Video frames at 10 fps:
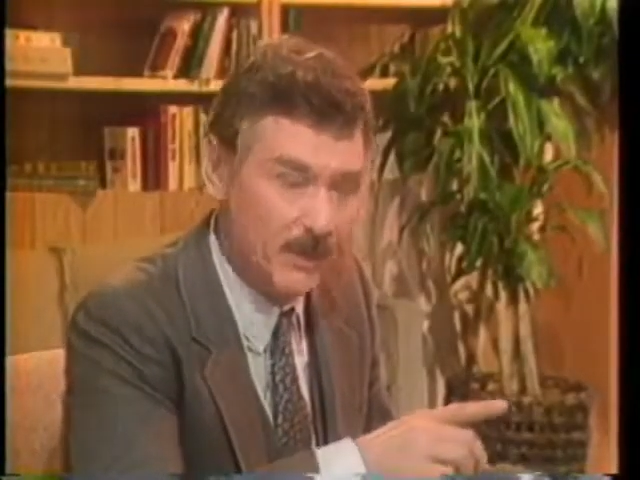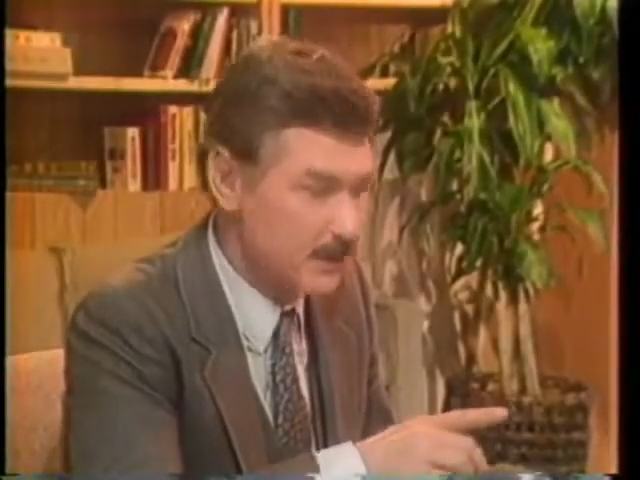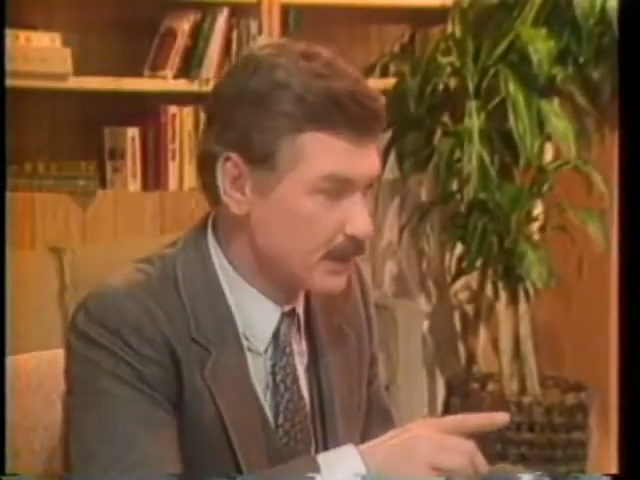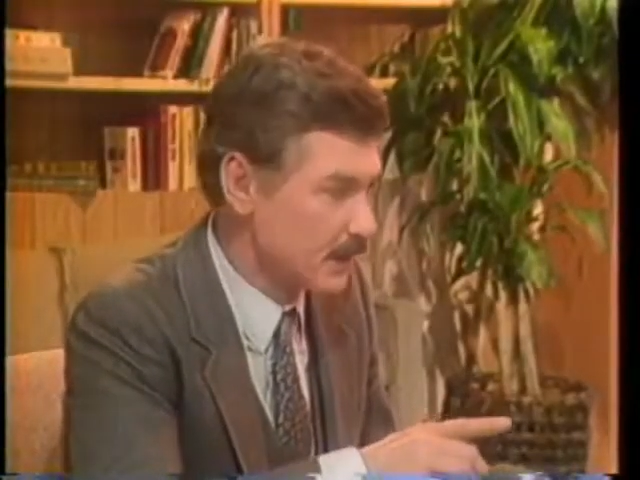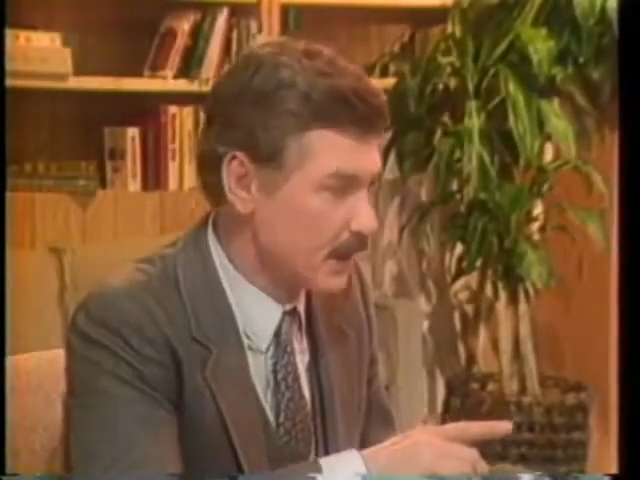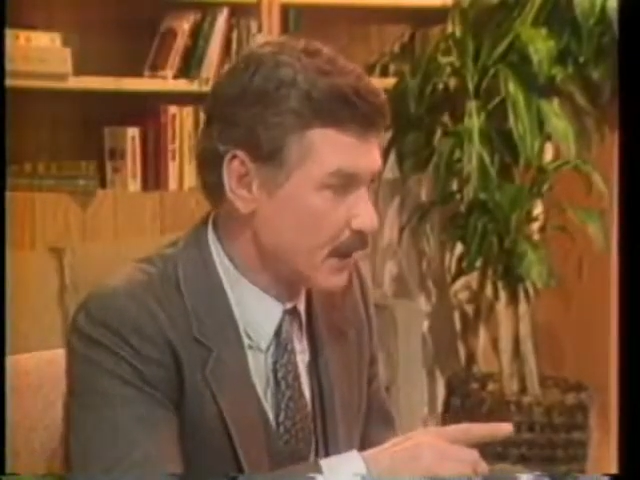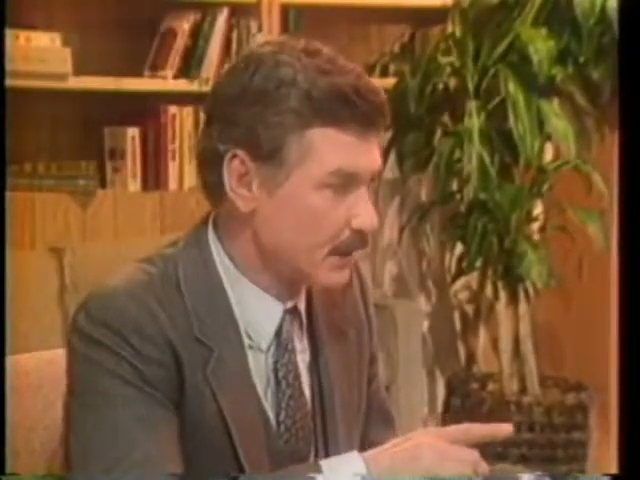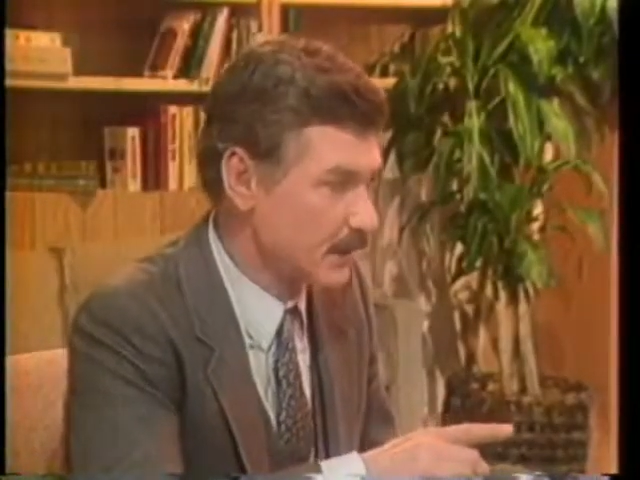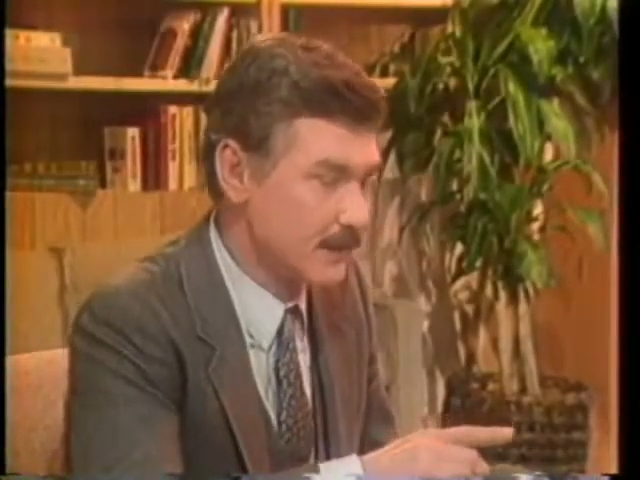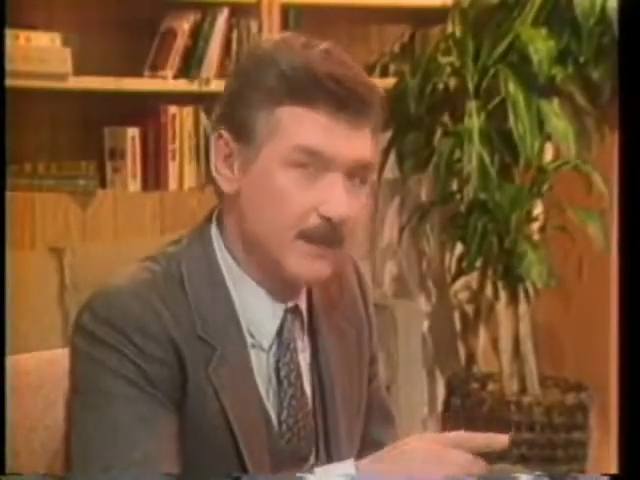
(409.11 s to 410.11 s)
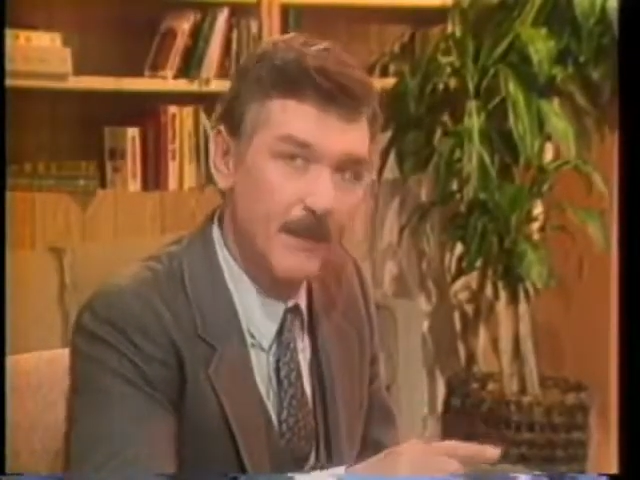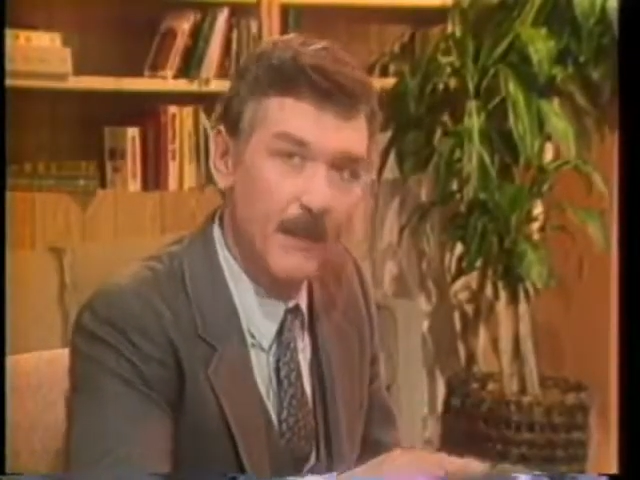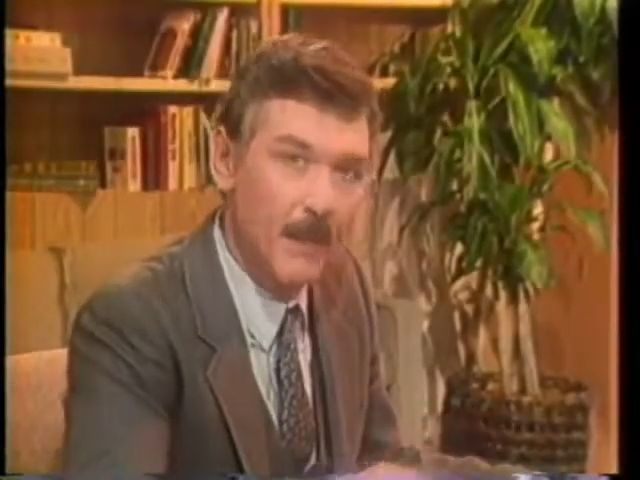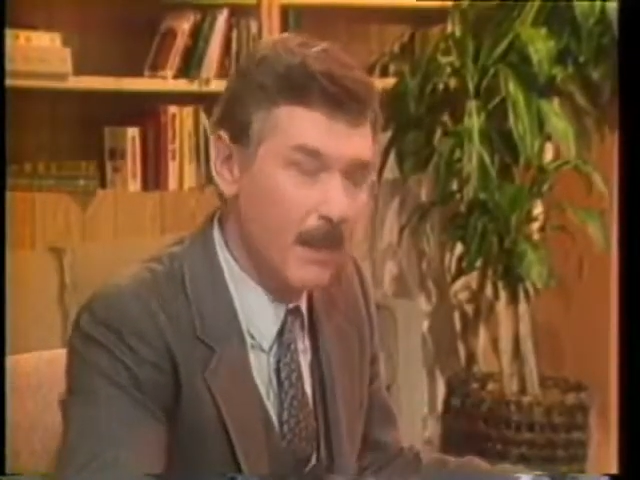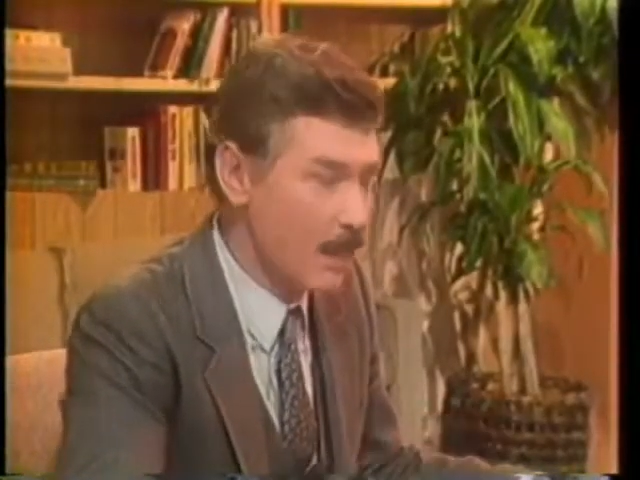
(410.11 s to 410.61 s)
one of the cells.
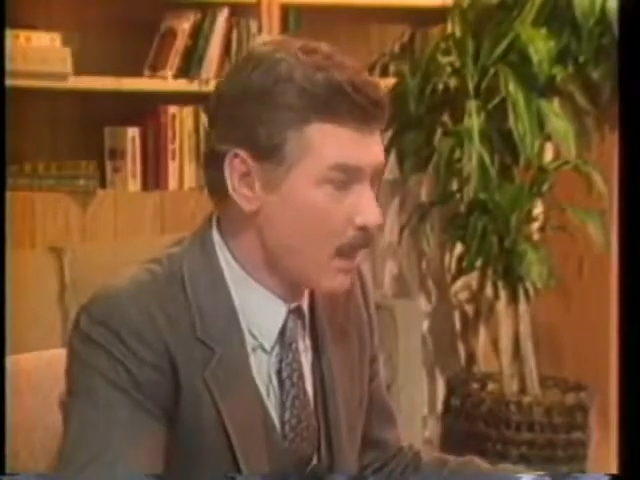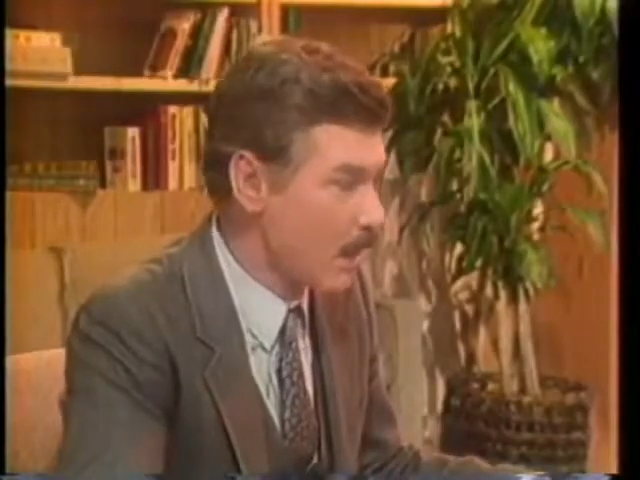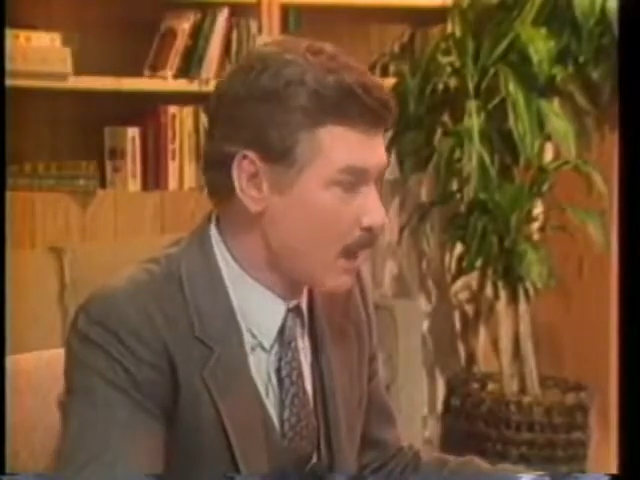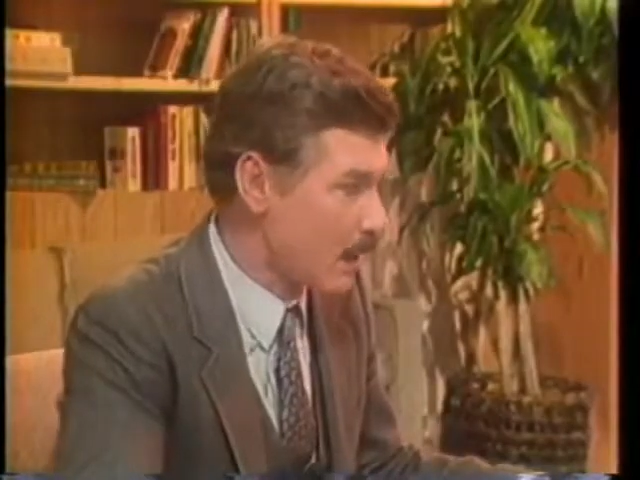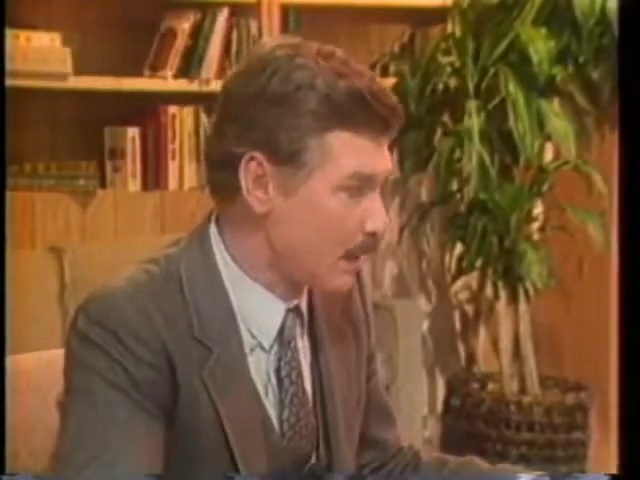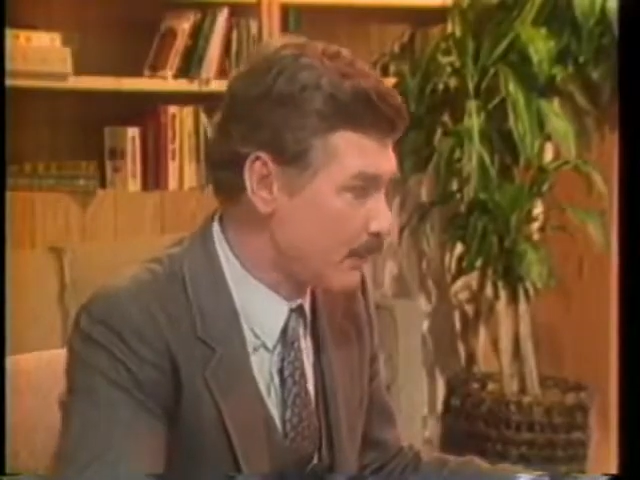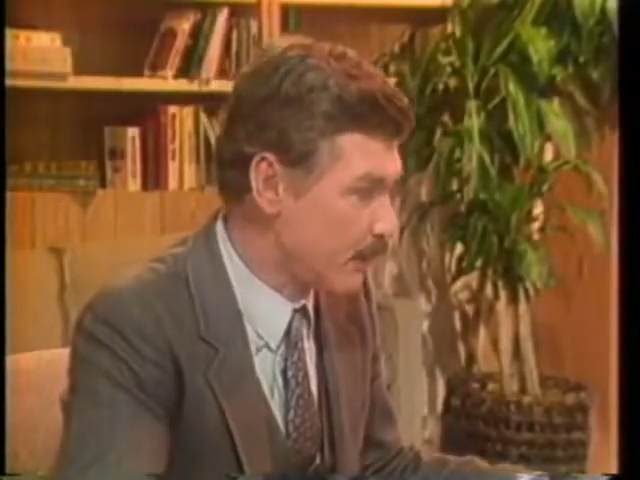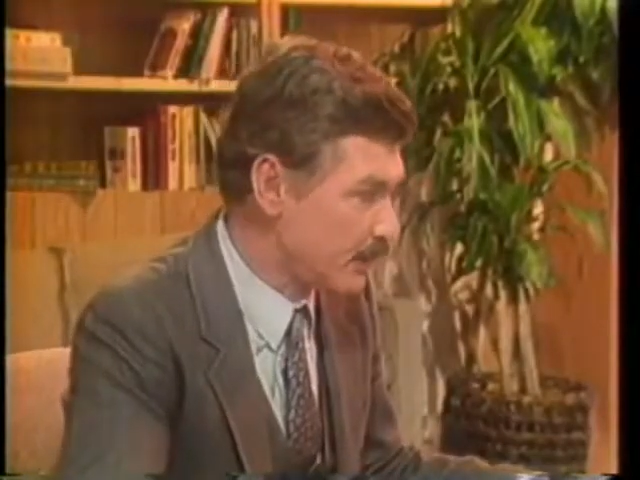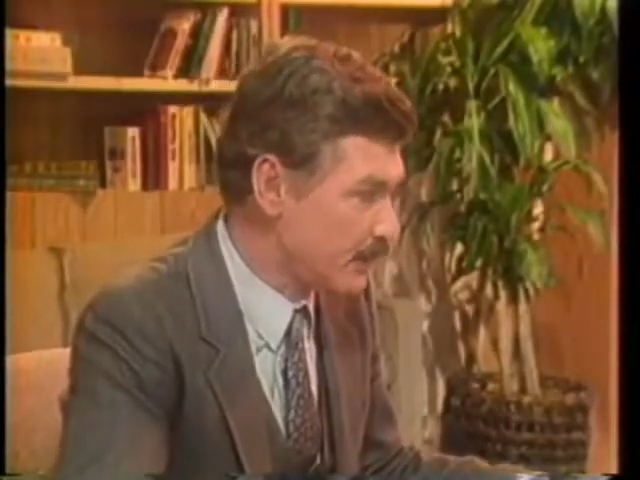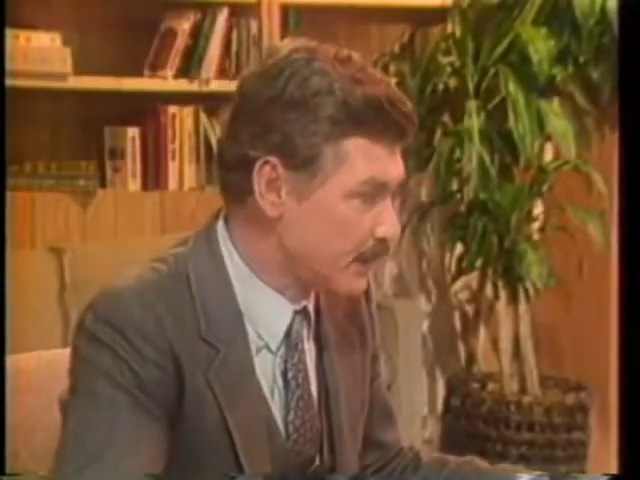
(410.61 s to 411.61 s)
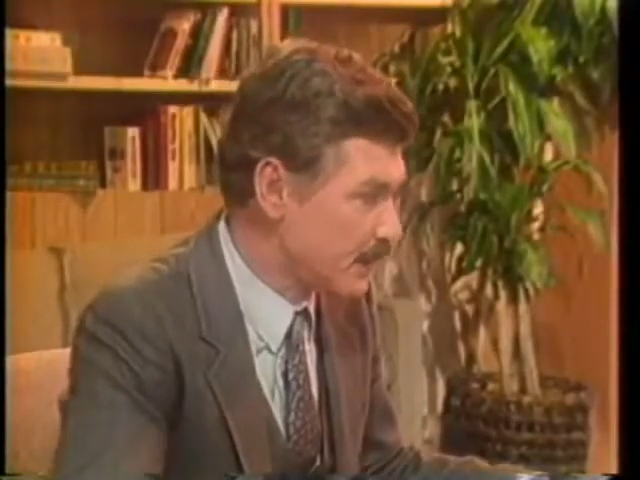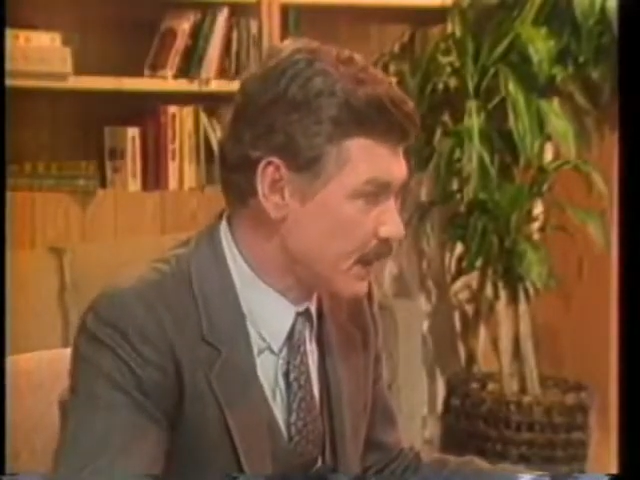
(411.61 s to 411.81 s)
I point to the